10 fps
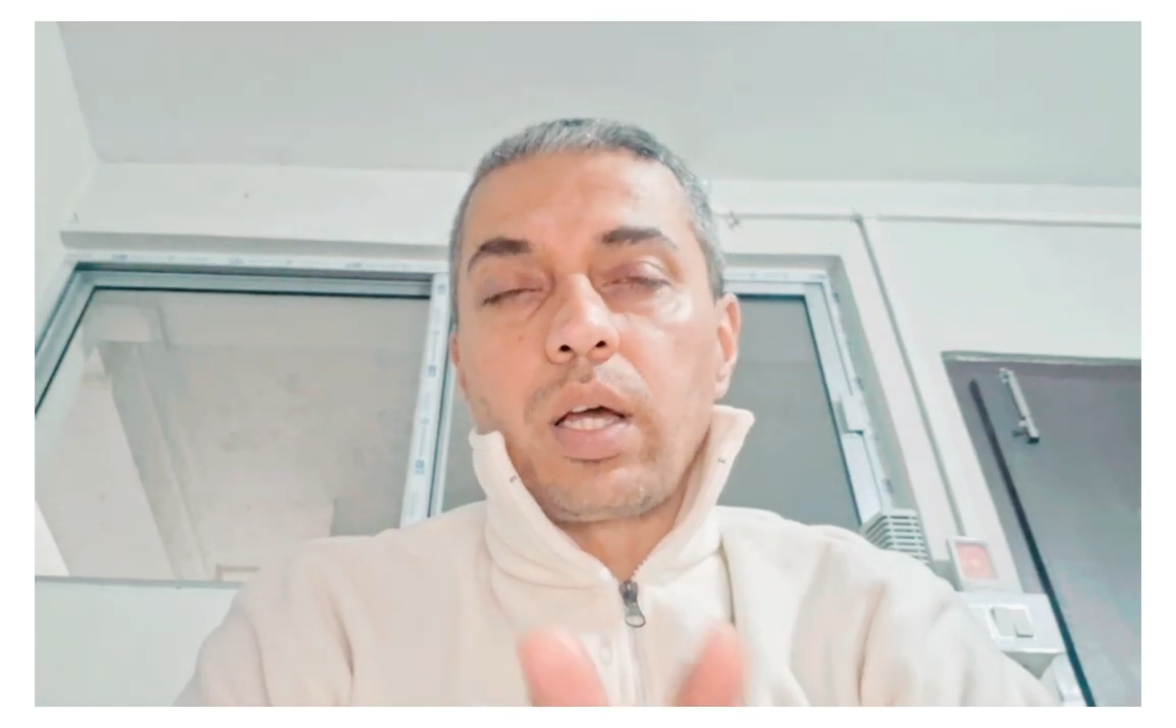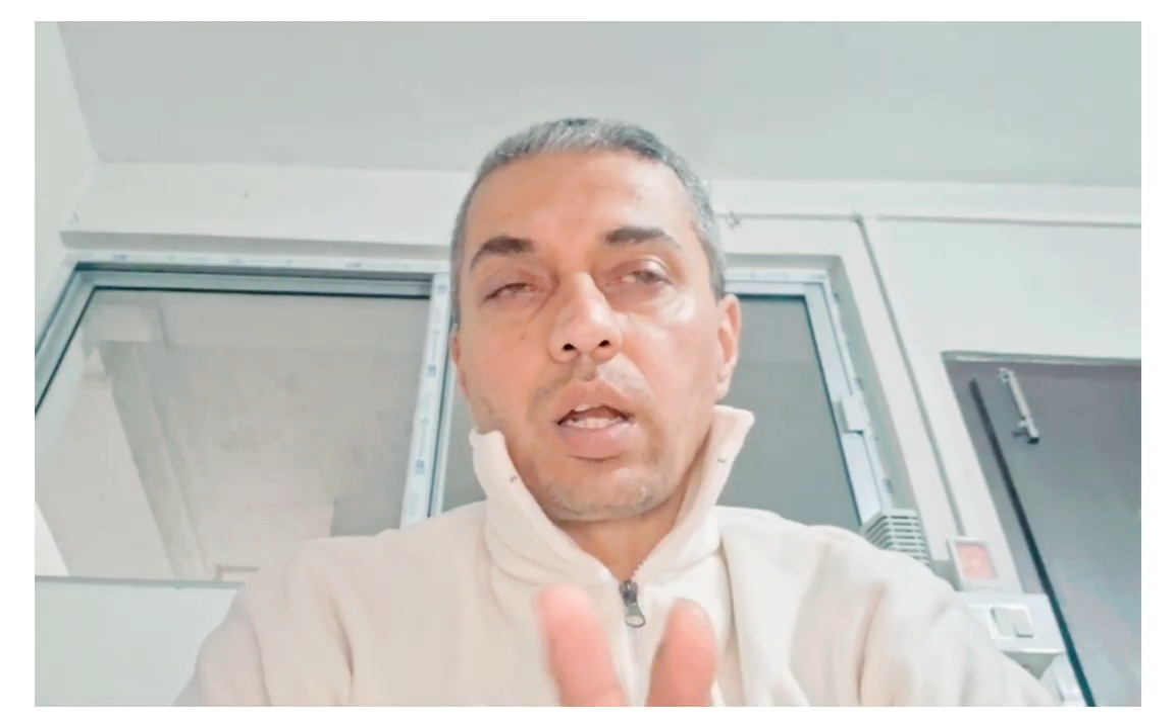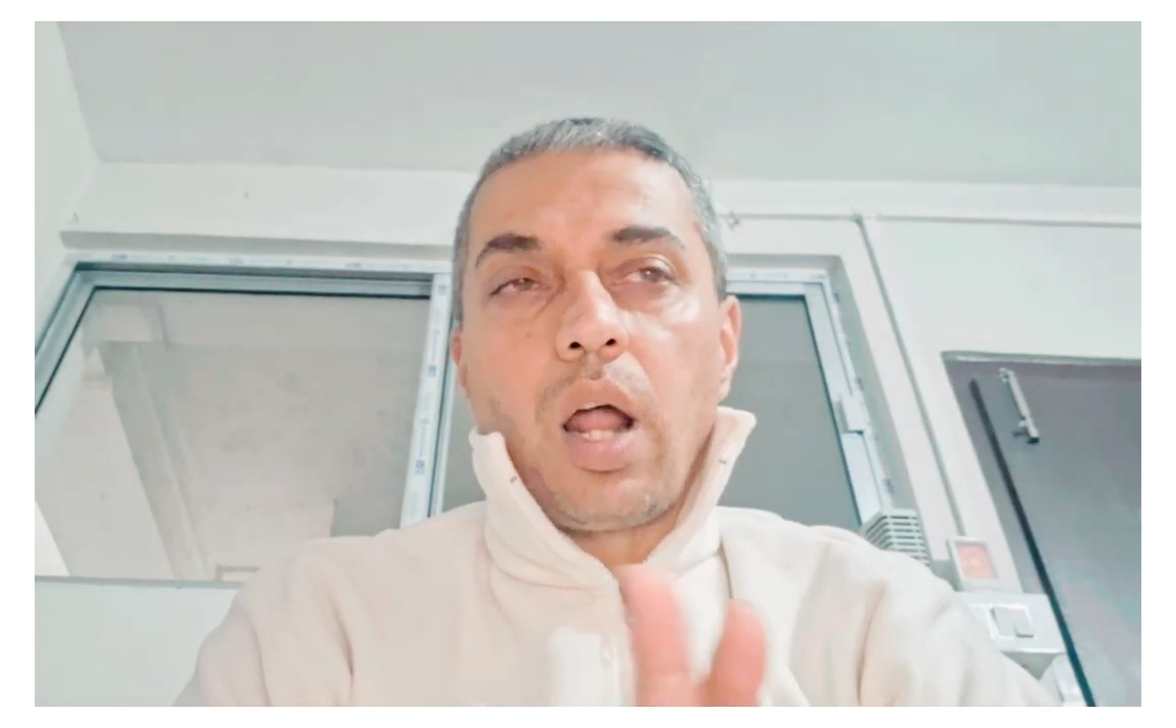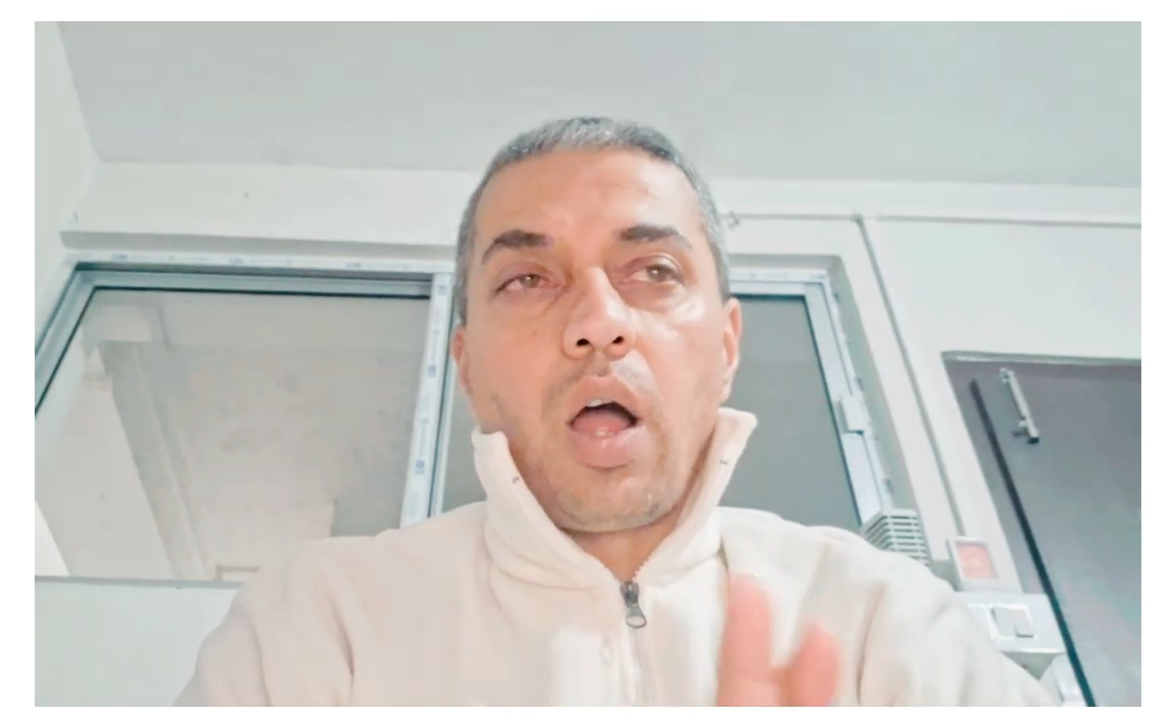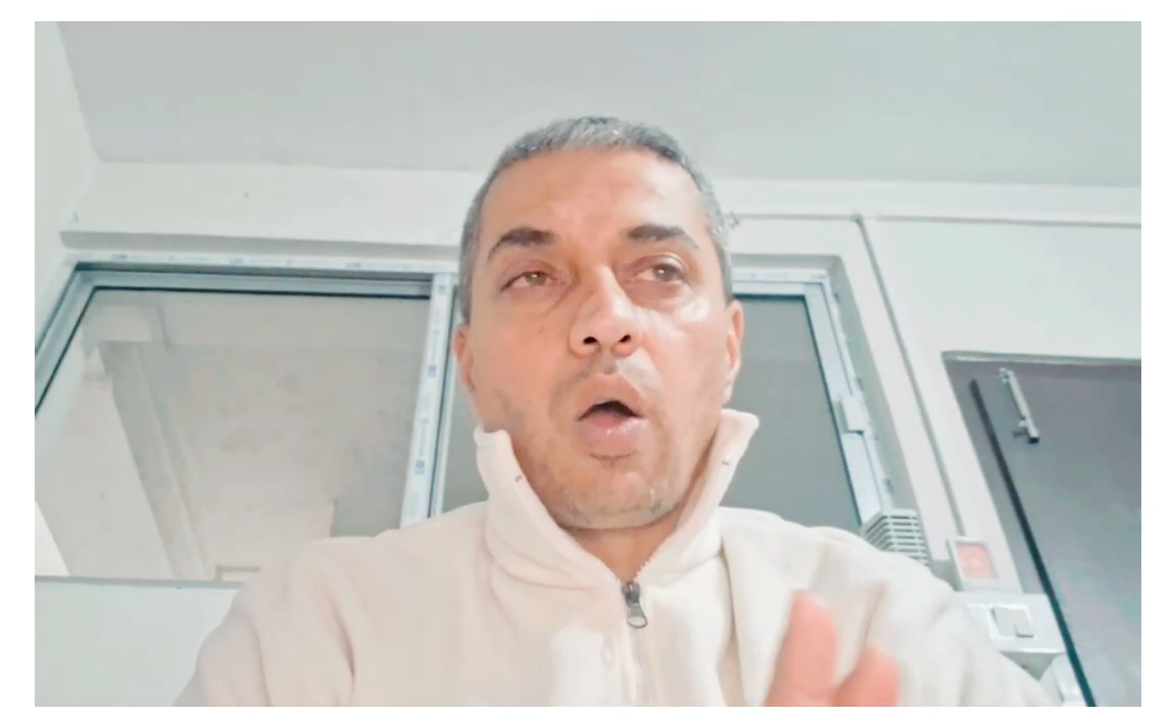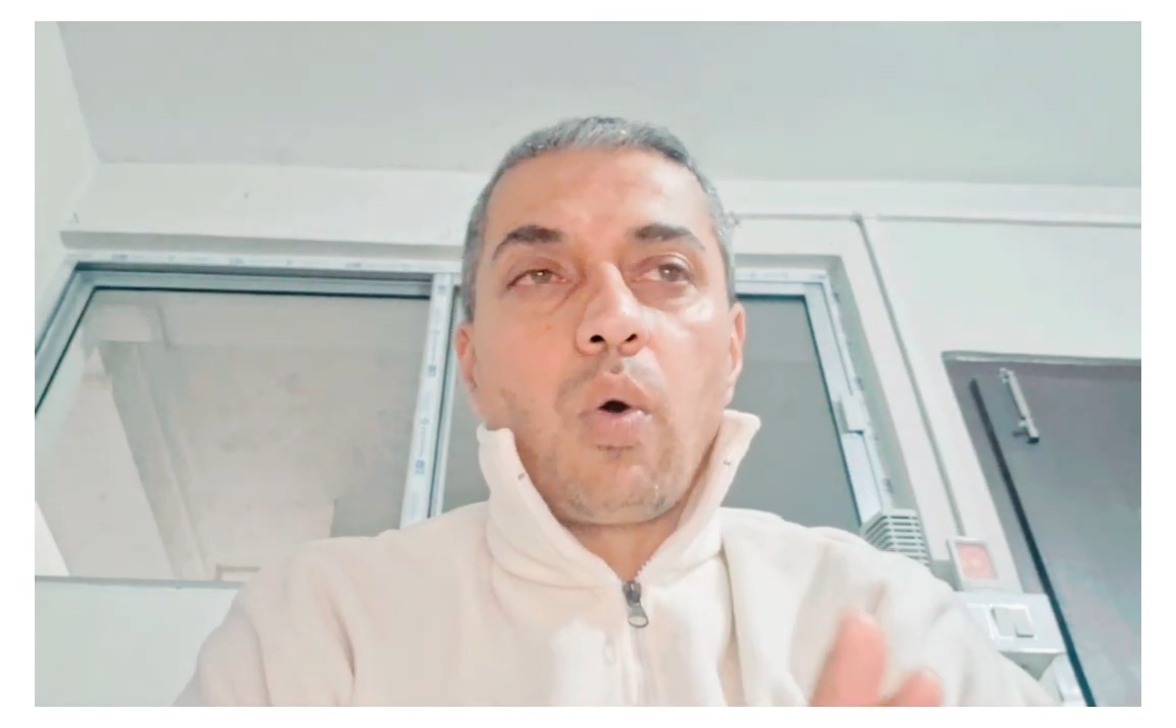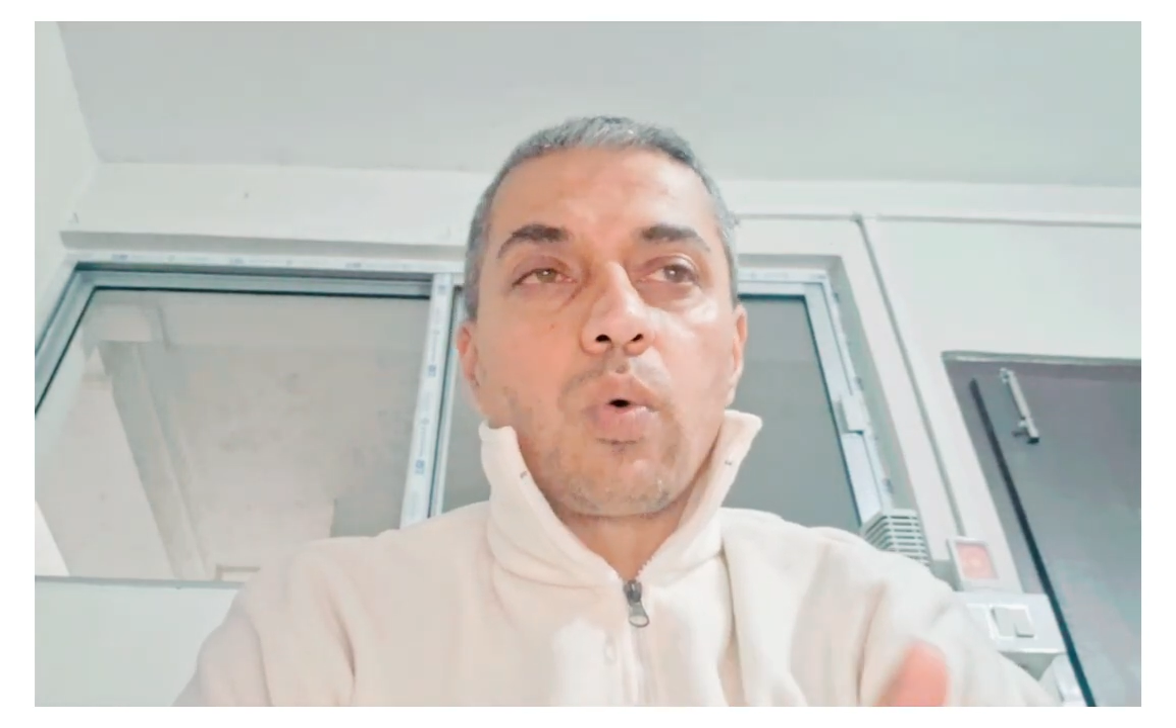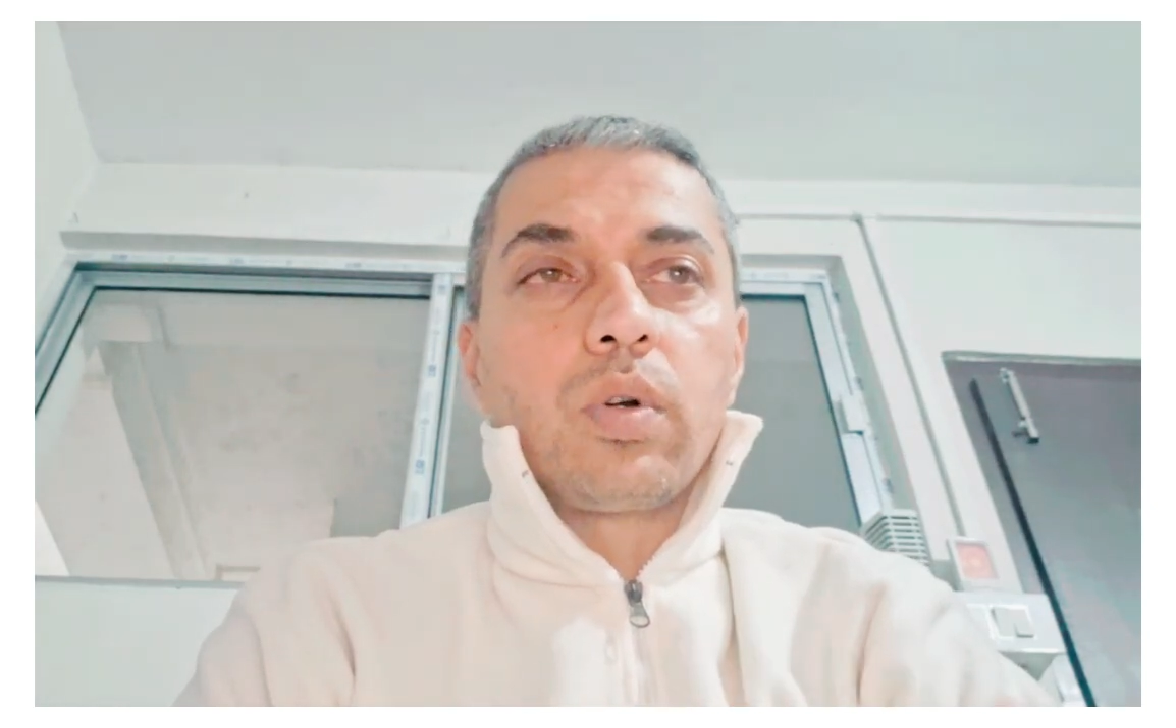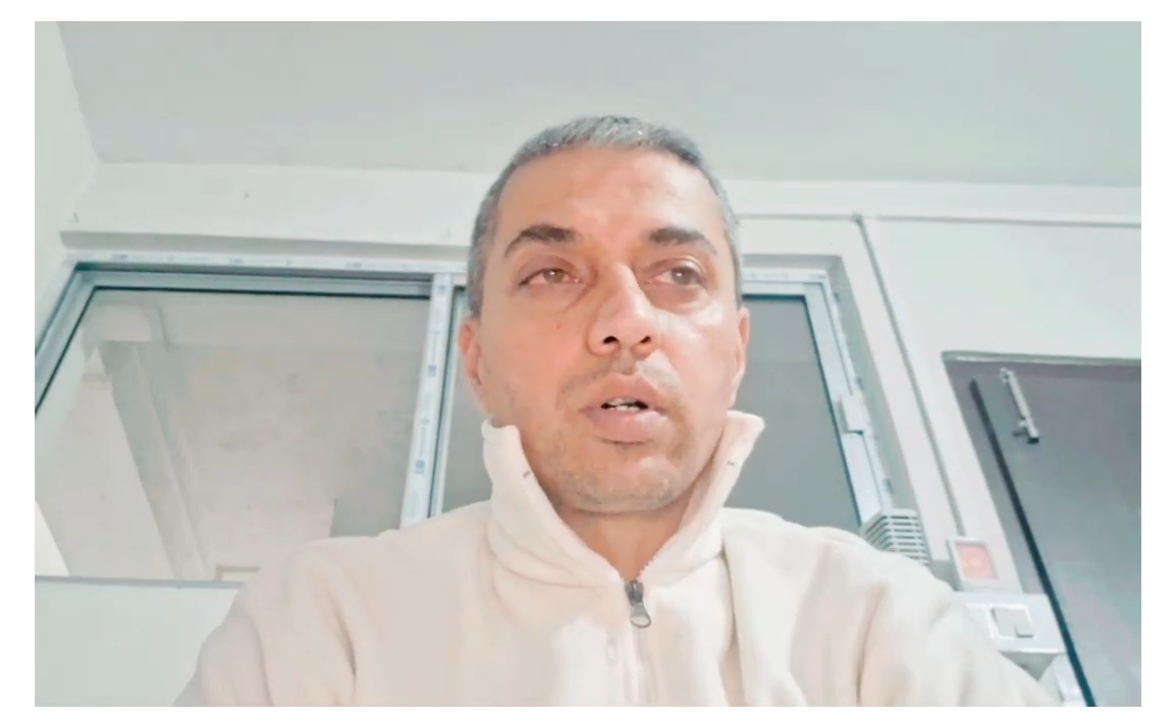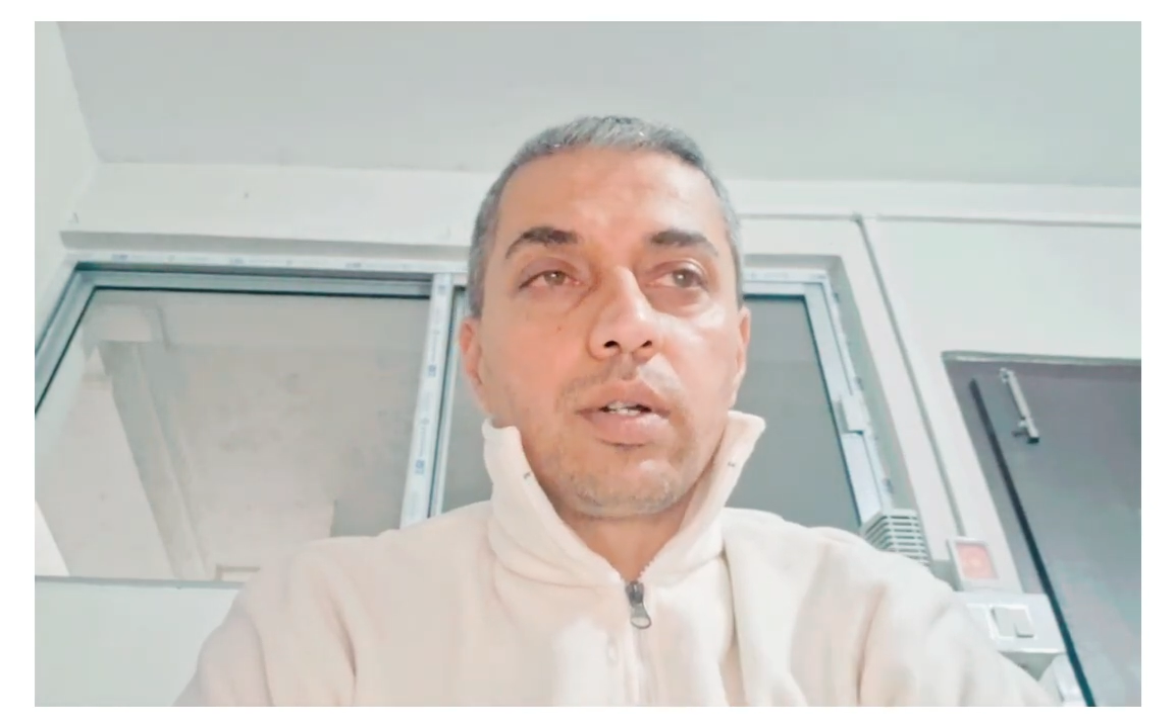
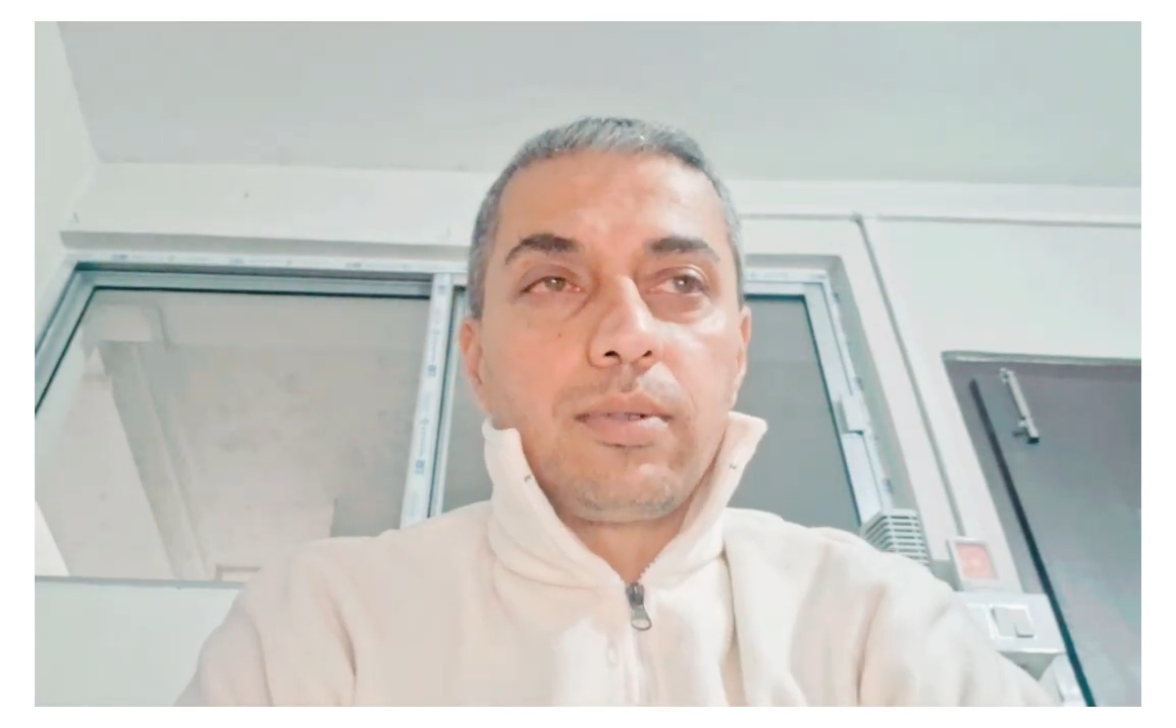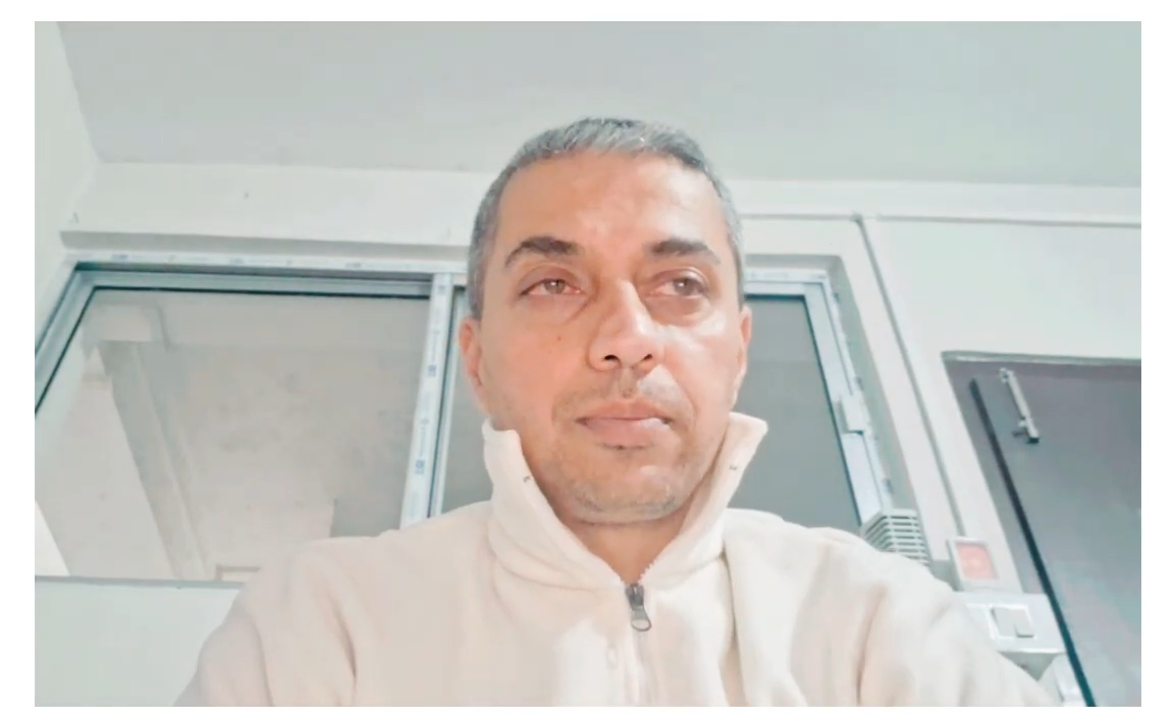around,